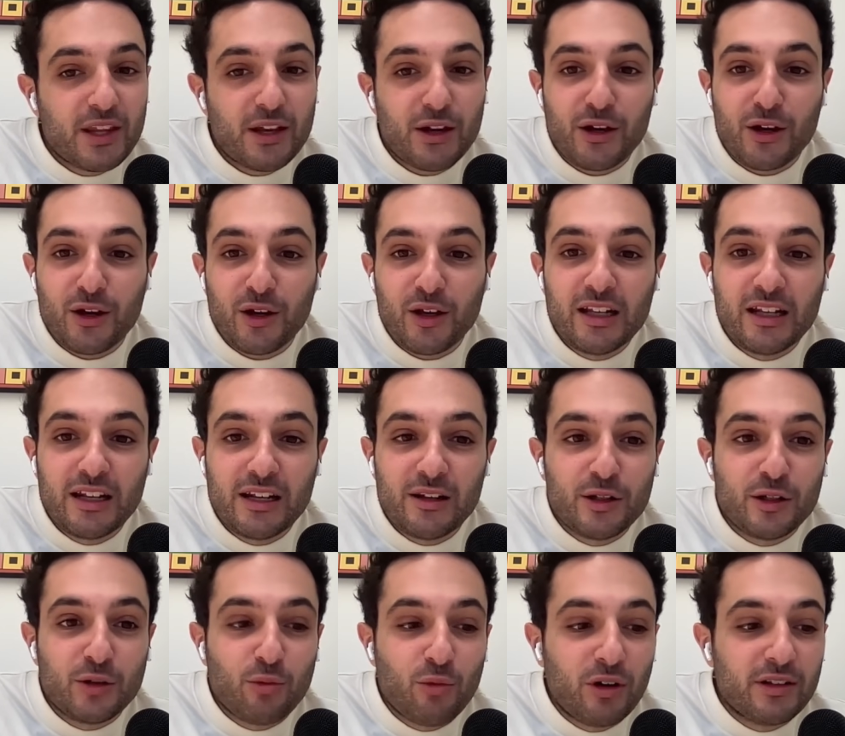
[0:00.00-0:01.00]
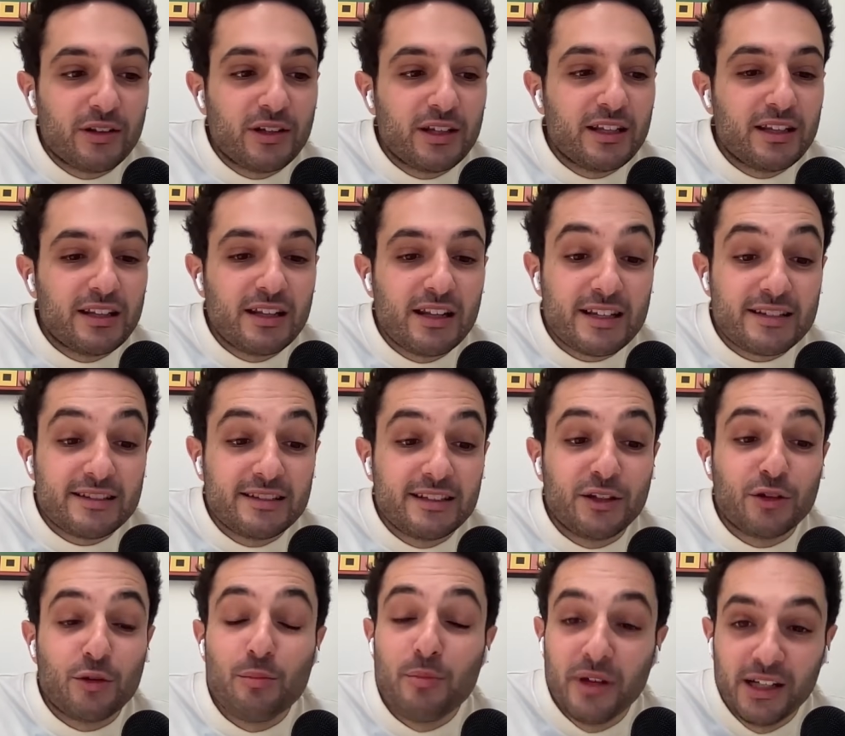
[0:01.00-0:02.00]
in less
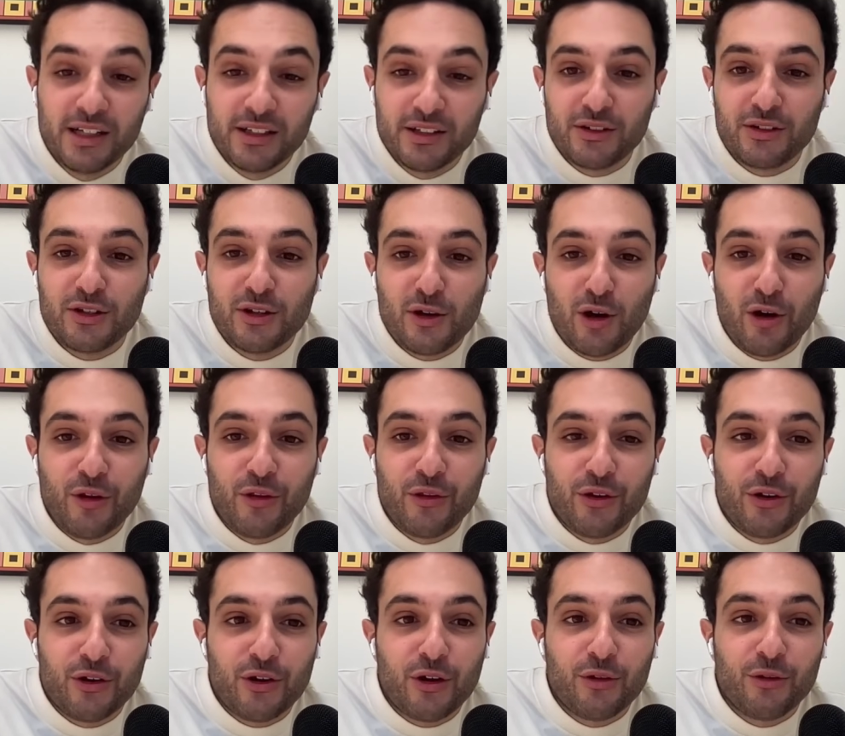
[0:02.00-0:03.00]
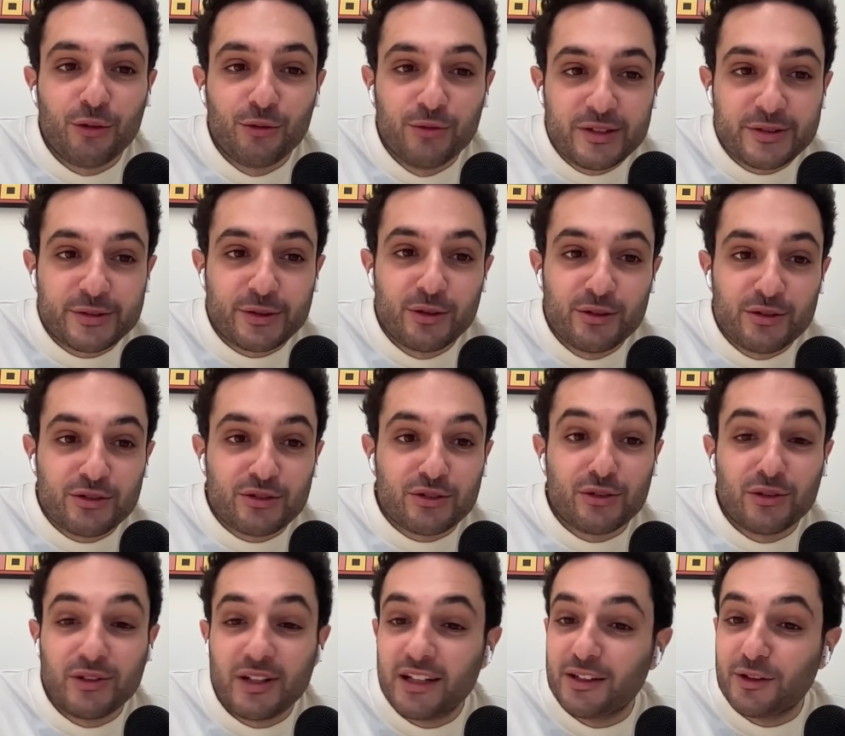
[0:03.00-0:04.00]
than a minute on the results,
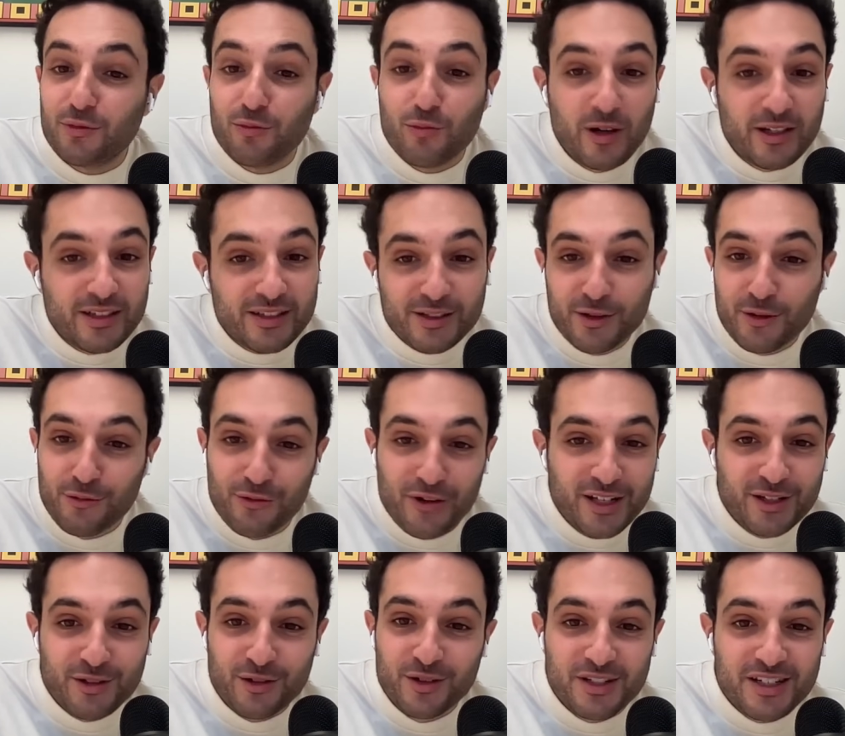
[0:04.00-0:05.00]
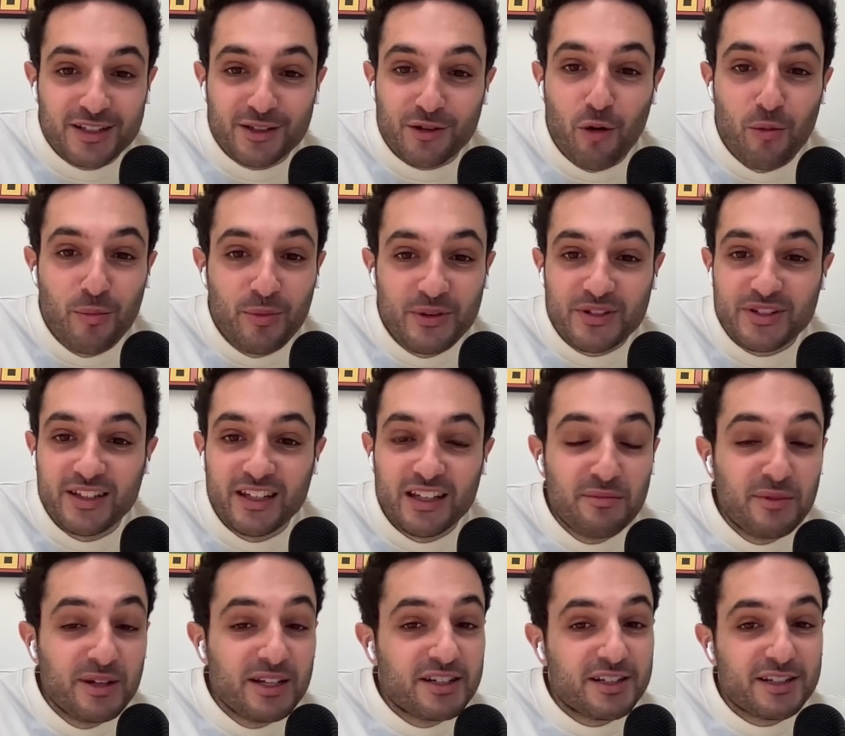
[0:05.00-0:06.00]
so that once the radiologist opens the
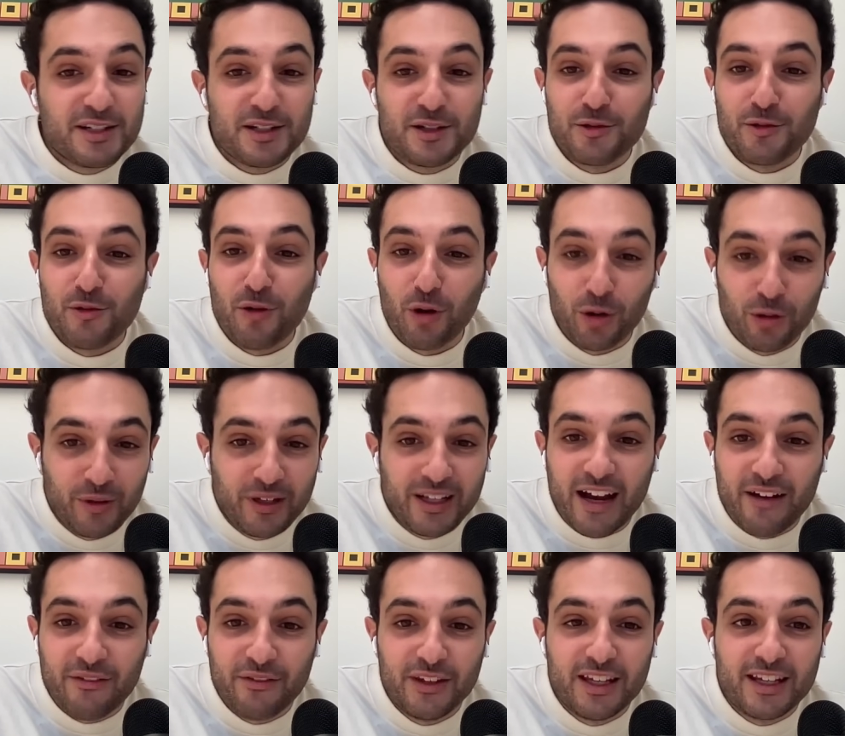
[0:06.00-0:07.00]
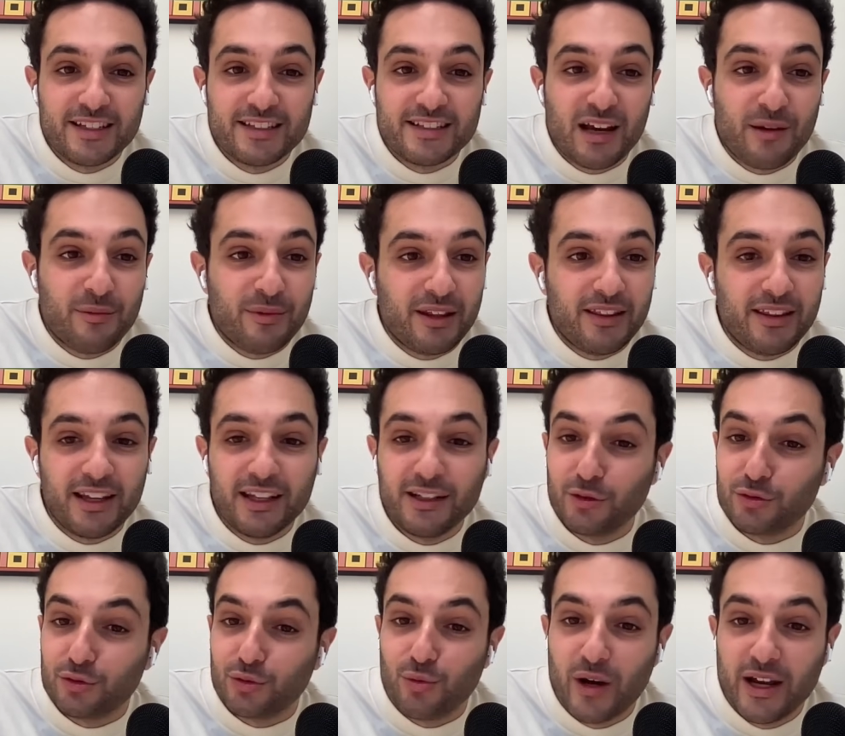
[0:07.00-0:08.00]
image, you already have the exam and they
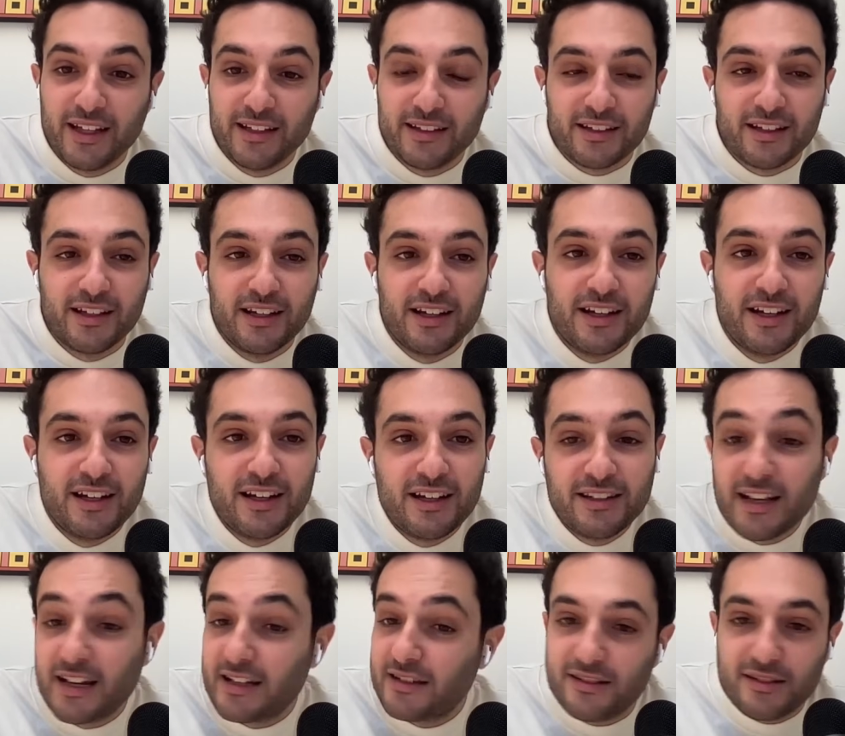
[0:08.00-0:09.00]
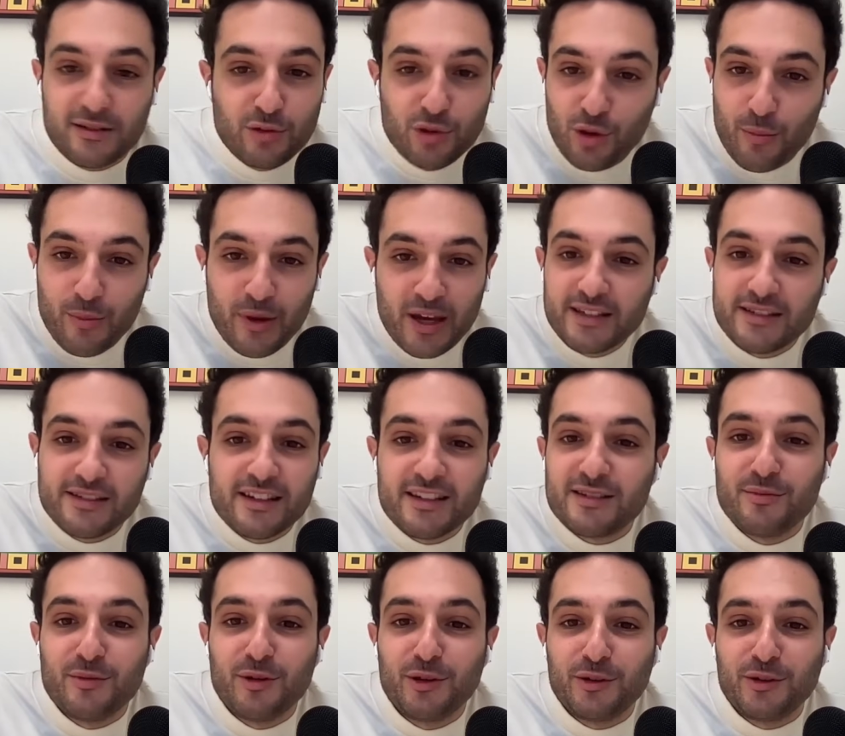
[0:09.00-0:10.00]
don't wait. That's the
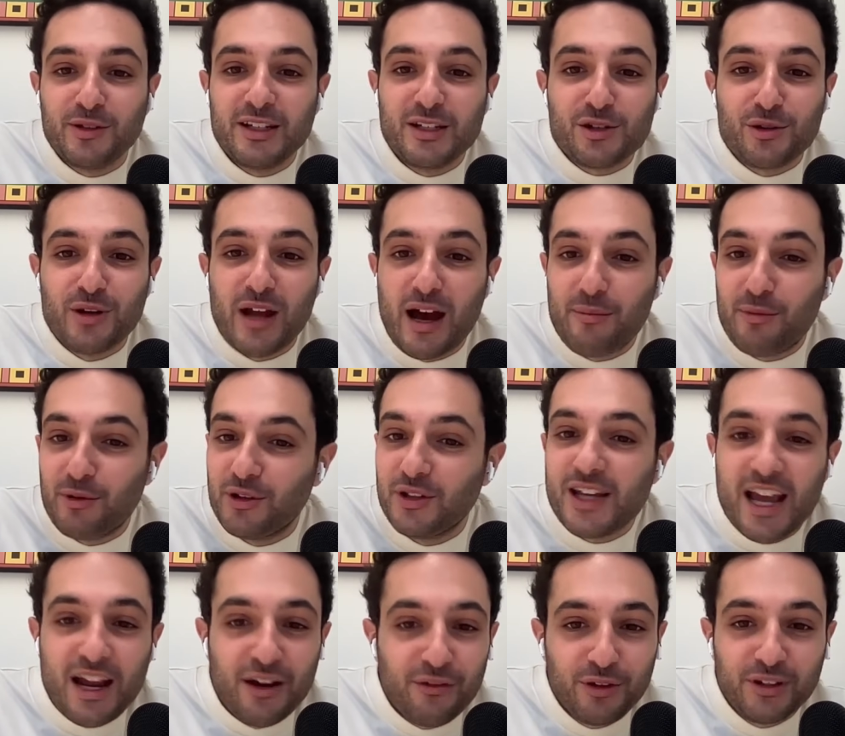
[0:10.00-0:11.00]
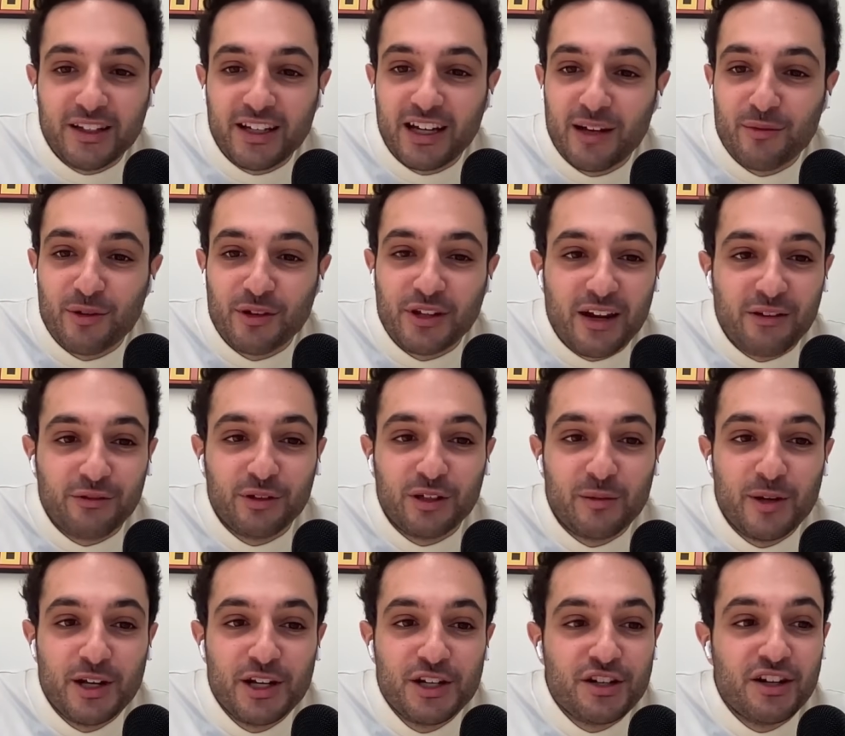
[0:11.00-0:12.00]
basis, but it should happen every time on every
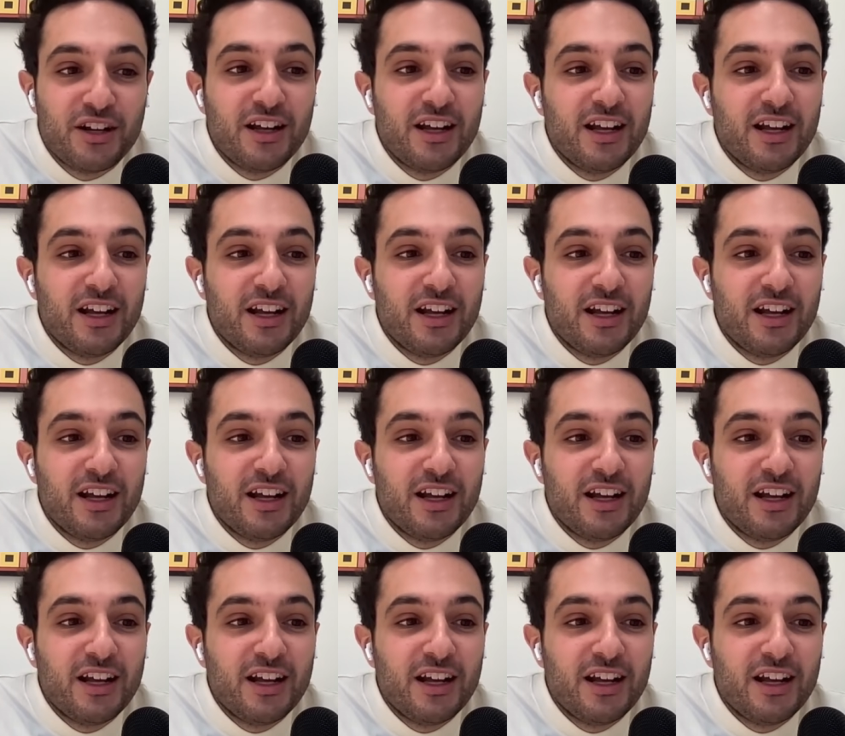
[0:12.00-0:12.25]
image.